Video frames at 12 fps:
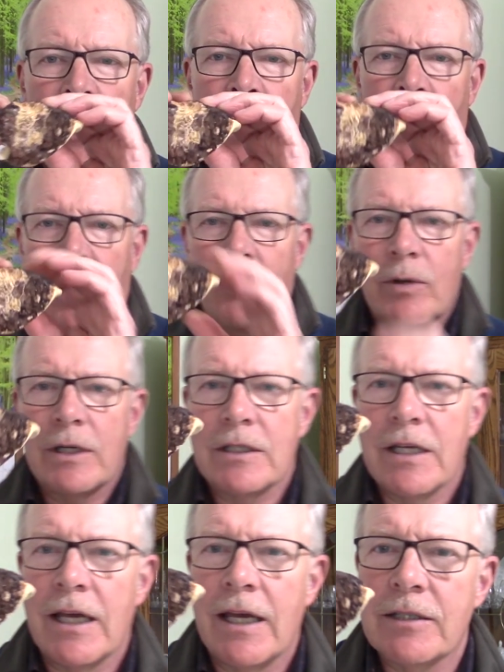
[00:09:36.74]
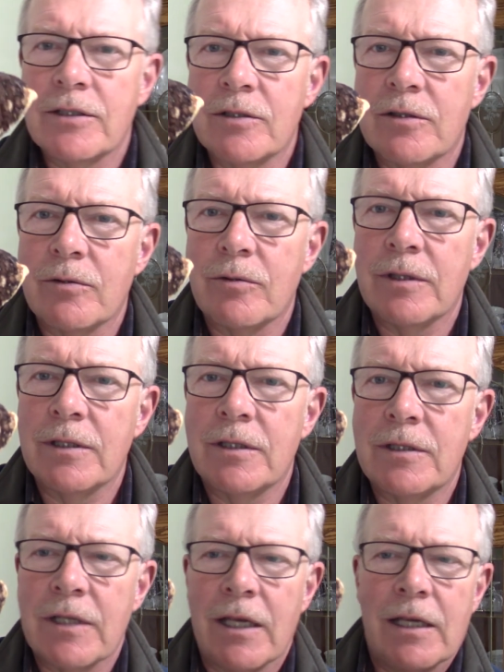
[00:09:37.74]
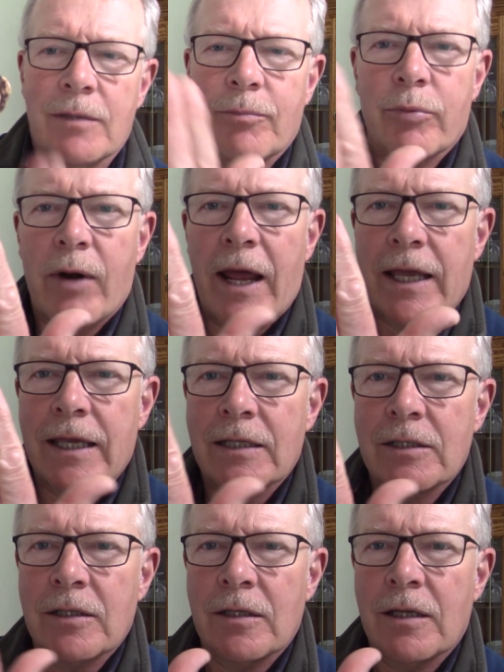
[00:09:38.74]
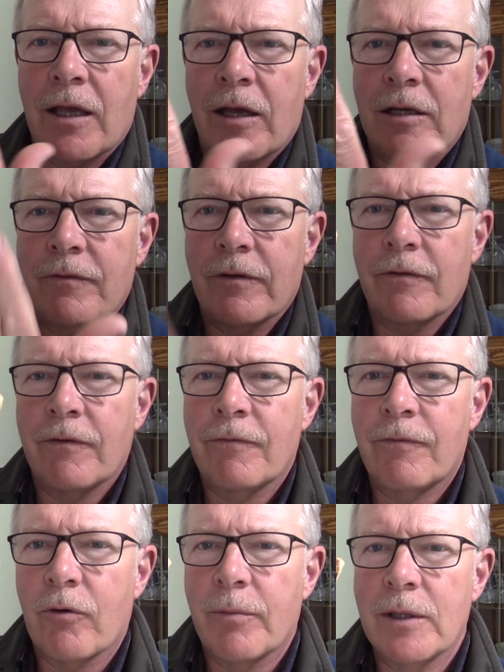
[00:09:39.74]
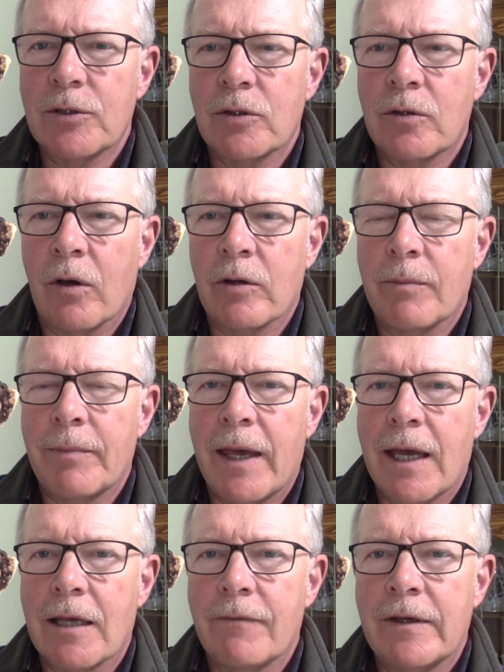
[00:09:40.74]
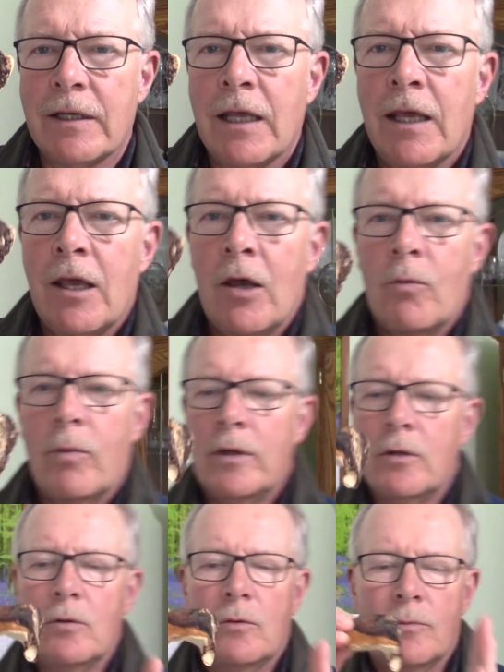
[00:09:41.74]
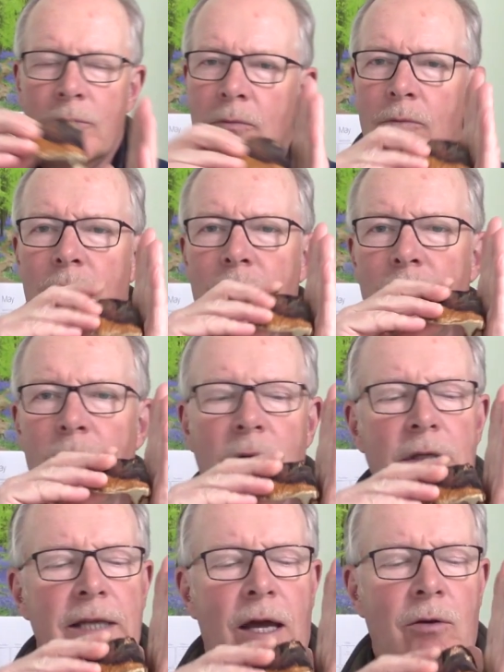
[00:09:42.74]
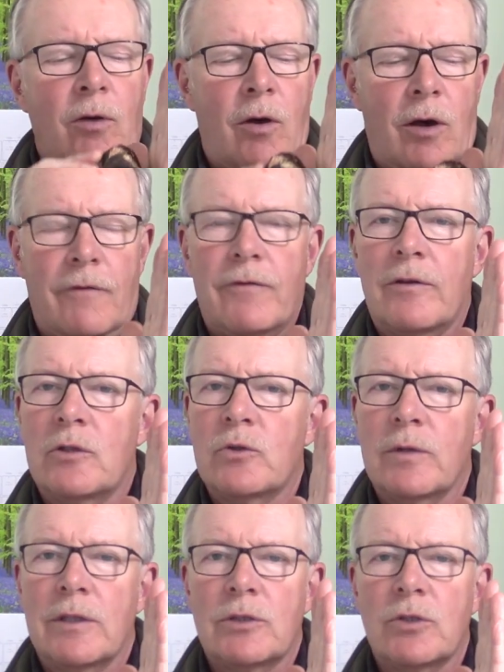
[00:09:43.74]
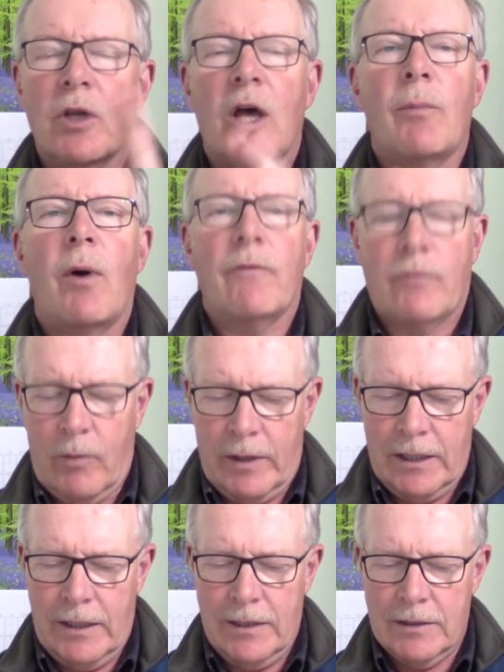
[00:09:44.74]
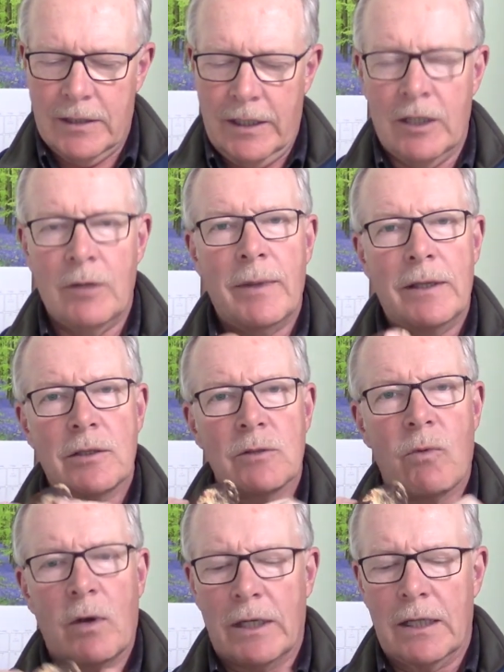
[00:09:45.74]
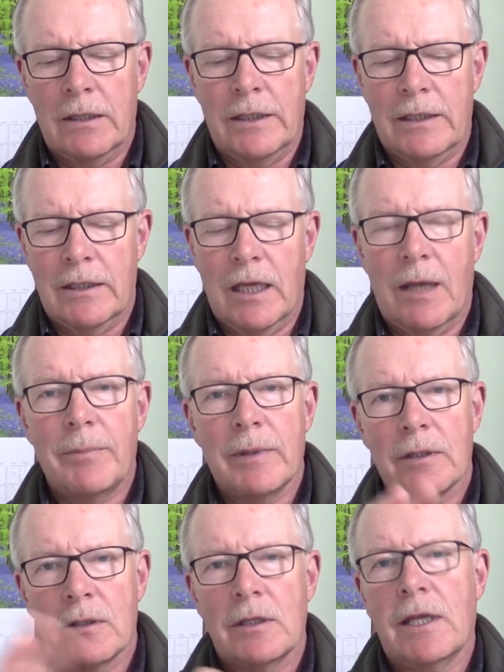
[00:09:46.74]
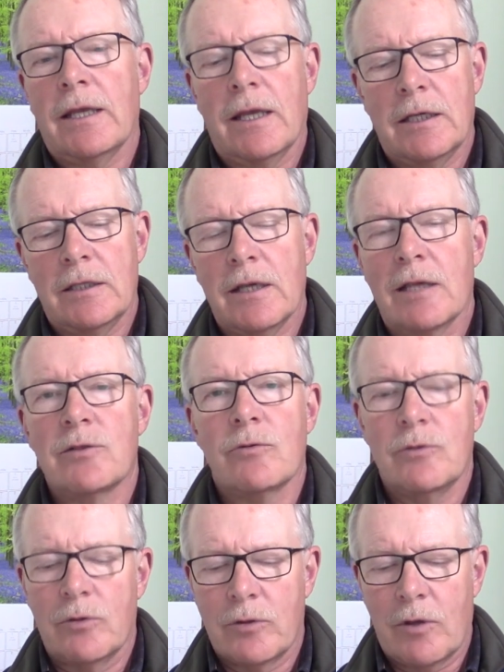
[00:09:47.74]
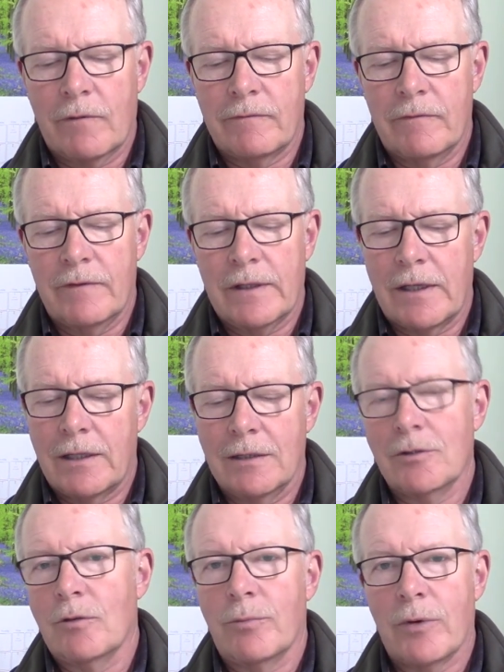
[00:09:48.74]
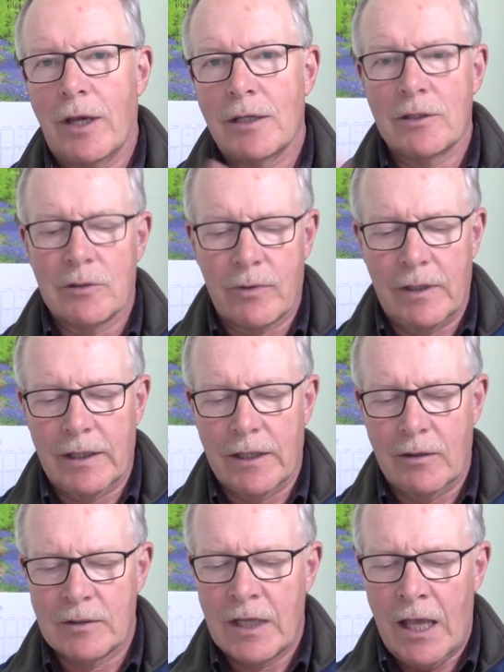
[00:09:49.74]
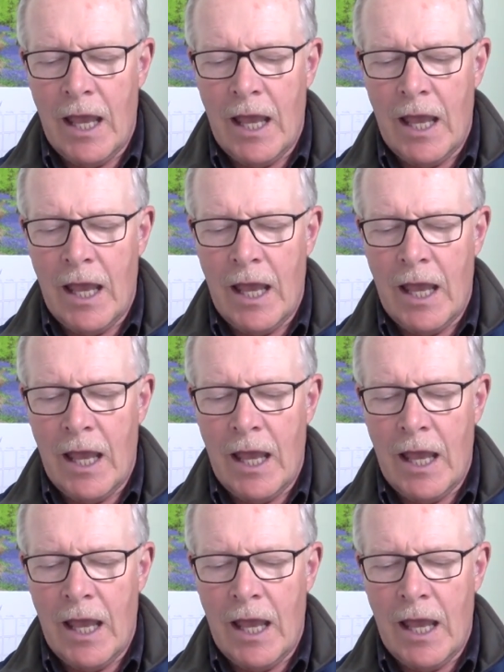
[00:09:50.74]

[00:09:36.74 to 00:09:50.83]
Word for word: how it attaches, there is a bracket kind of a formation on the back of it. When you pull it down off of the tree. It should come off quite easily. You may just want to clean it up and take any dust or dirt off of it, any little branches or anything else.